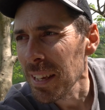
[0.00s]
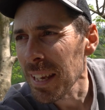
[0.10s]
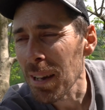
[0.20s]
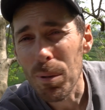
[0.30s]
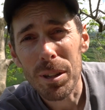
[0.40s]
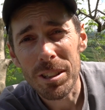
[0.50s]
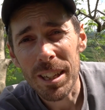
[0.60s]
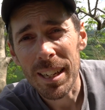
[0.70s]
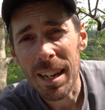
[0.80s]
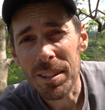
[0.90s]
Yeah, worth
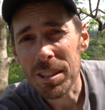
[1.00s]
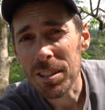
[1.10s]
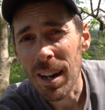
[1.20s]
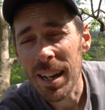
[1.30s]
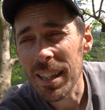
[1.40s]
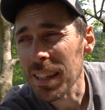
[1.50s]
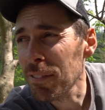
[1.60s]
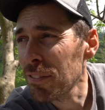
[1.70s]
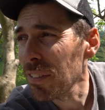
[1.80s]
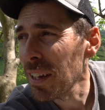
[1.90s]
checking out this crag
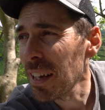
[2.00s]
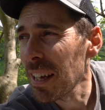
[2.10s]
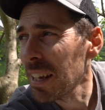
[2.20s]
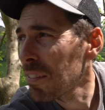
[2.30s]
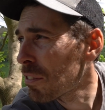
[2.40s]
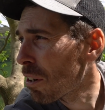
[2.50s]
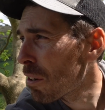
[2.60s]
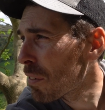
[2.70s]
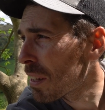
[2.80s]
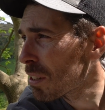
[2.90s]
if you're
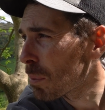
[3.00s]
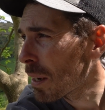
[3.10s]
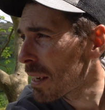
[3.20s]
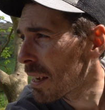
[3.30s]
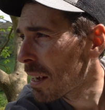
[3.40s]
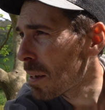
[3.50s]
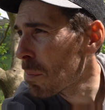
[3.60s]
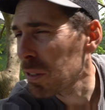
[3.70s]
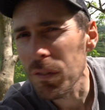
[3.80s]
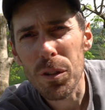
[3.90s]
over this way.
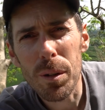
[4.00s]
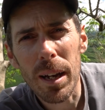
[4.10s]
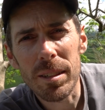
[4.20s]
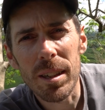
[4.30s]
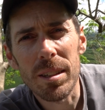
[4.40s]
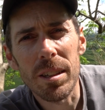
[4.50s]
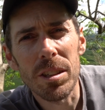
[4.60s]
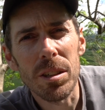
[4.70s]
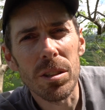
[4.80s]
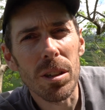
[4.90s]
There's a few access
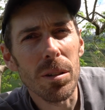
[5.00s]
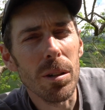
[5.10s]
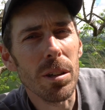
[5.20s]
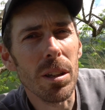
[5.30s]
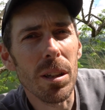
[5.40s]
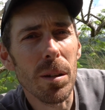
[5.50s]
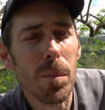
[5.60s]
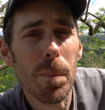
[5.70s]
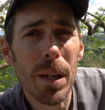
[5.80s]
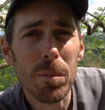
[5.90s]
issues, so look at
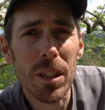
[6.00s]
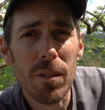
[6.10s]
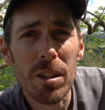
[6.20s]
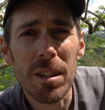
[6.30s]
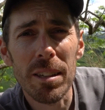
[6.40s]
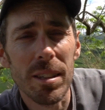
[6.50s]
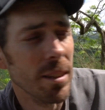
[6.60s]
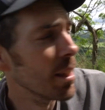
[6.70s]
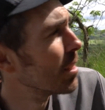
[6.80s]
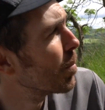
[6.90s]
the BMC Regional Access
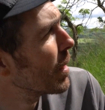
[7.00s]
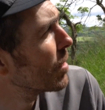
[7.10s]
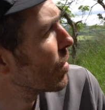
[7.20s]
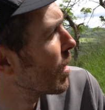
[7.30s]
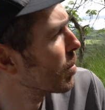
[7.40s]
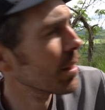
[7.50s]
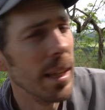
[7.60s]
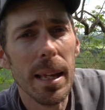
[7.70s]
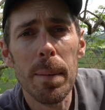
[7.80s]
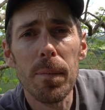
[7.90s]
Database for the
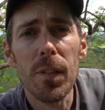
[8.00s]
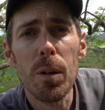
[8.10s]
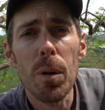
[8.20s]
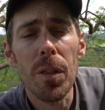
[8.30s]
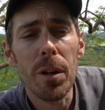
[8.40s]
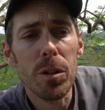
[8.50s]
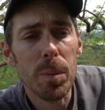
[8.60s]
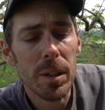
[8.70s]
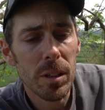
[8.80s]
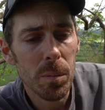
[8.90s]
up-to-date info on those
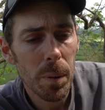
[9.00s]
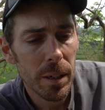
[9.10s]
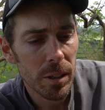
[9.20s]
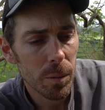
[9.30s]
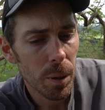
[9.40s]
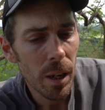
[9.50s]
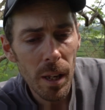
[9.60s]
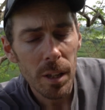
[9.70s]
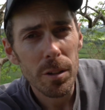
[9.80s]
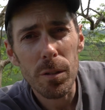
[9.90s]
bits and pieces. But
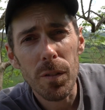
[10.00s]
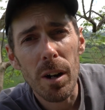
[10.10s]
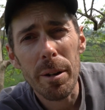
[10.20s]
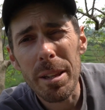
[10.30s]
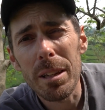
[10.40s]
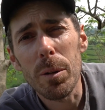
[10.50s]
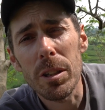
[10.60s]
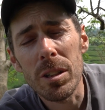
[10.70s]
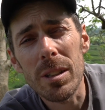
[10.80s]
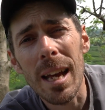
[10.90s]
do fire away any
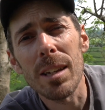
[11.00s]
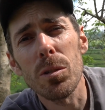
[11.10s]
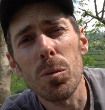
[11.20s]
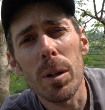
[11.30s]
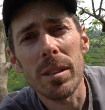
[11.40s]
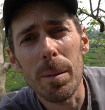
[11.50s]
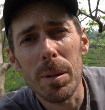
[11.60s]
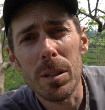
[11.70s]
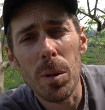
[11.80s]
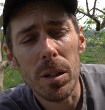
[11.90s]
questions. As always,
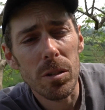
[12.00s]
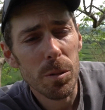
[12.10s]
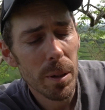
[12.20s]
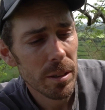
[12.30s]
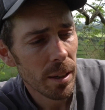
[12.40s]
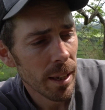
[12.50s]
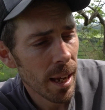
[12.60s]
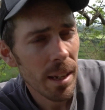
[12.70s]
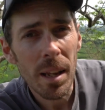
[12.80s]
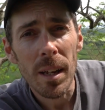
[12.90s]
happy to answer as best I
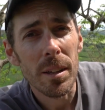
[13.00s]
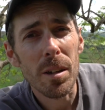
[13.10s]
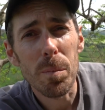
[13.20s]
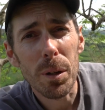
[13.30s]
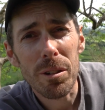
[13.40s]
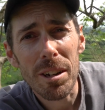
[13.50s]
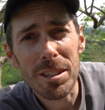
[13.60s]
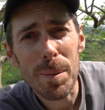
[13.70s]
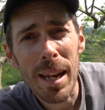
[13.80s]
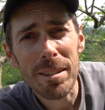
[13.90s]
can. Don't bother
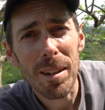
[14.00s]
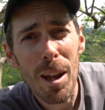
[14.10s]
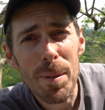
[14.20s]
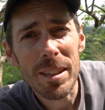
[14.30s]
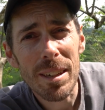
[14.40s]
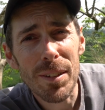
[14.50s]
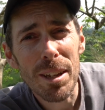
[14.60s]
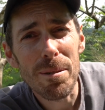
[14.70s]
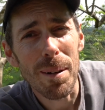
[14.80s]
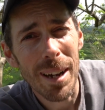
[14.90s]
asking me how to climb E7
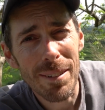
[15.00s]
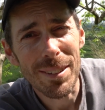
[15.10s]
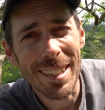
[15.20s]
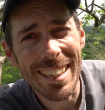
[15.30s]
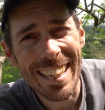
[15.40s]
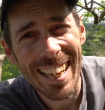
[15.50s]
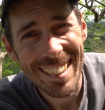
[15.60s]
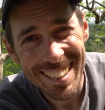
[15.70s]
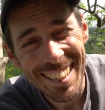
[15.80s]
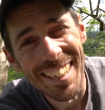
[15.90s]
though. no, I haven't done it
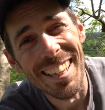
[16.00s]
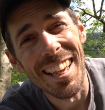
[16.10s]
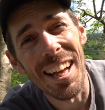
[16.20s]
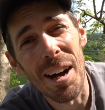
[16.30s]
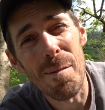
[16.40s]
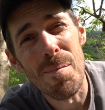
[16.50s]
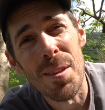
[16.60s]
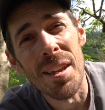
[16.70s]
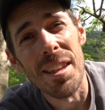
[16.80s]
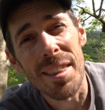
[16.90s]
yet.
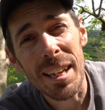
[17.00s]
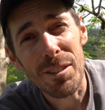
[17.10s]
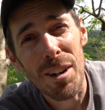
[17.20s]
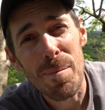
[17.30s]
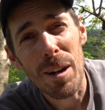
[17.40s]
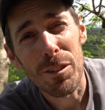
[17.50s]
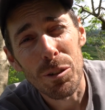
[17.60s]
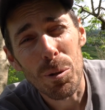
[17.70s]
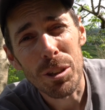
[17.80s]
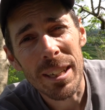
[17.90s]
Thanks very much
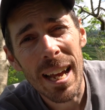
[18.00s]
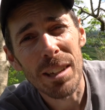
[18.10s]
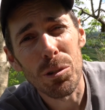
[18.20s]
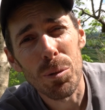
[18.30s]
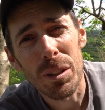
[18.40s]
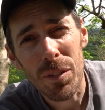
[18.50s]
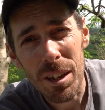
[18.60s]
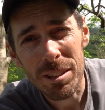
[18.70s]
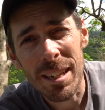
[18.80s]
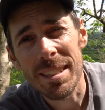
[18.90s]
for watching. As always,
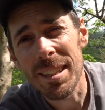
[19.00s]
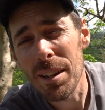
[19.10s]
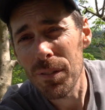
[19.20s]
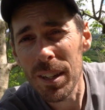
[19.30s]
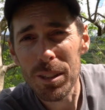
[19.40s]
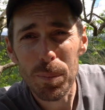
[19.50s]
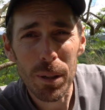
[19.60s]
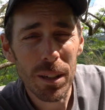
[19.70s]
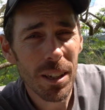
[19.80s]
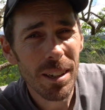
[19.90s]
find us on Insta,
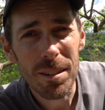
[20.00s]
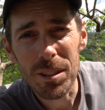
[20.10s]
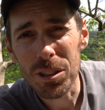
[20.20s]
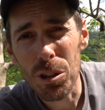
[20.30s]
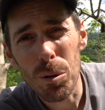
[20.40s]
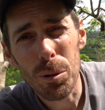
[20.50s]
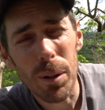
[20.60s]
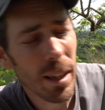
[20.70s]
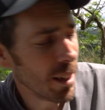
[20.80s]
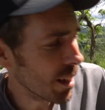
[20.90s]
Facebook, you know the score, all
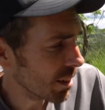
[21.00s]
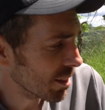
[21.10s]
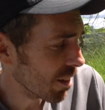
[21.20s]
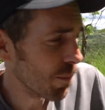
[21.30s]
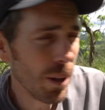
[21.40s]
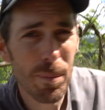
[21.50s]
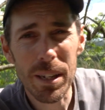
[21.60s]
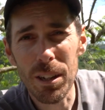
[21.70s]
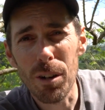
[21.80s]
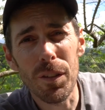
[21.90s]
that kind of stuff. Buy me
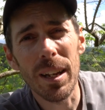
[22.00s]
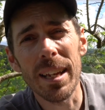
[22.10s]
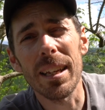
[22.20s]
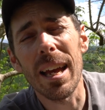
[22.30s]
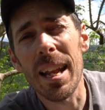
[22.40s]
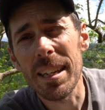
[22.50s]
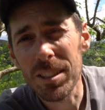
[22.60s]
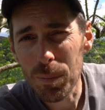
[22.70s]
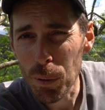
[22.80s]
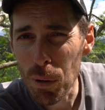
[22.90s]
a coffee link. Any
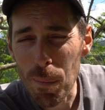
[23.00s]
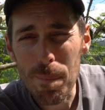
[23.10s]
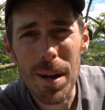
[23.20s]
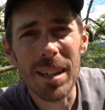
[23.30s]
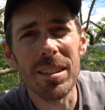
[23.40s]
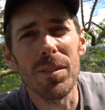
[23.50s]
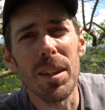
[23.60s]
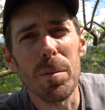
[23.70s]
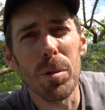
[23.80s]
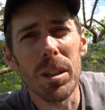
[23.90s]
support
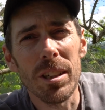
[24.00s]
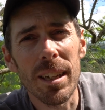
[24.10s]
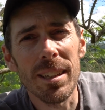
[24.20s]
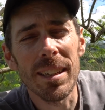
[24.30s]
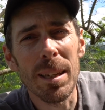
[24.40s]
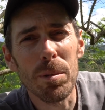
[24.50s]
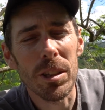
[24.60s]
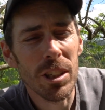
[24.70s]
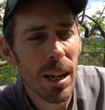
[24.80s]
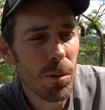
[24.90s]
massively appreciated. It keeps
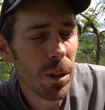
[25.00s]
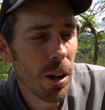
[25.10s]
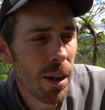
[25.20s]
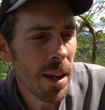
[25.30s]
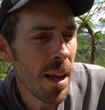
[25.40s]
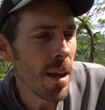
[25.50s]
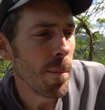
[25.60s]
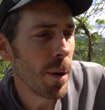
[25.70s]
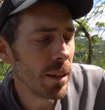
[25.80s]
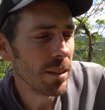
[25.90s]
the channel going.
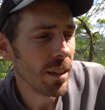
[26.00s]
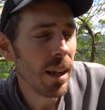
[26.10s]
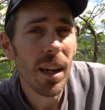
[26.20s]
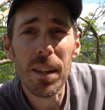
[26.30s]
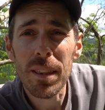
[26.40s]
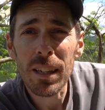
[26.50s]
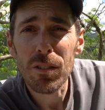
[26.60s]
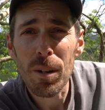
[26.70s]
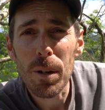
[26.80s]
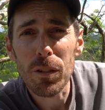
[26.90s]
But thanks
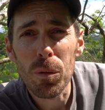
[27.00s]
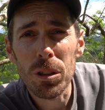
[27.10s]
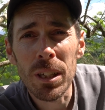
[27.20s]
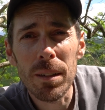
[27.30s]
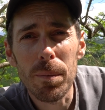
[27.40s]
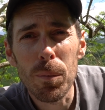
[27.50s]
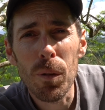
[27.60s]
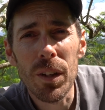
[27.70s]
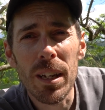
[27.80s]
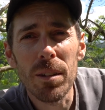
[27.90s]
very much for watching.
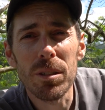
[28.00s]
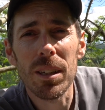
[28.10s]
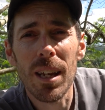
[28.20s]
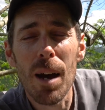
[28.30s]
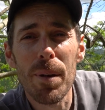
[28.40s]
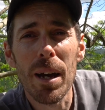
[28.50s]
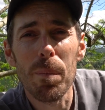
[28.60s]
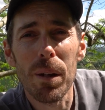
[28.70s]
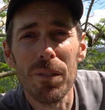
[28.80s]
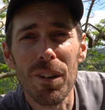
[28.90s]
More videos coming up
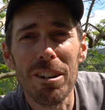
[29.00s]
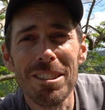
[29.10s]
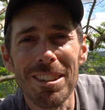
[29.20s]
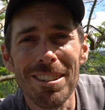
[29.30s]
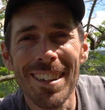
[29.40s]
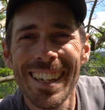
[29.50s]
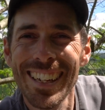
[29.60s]
very soon.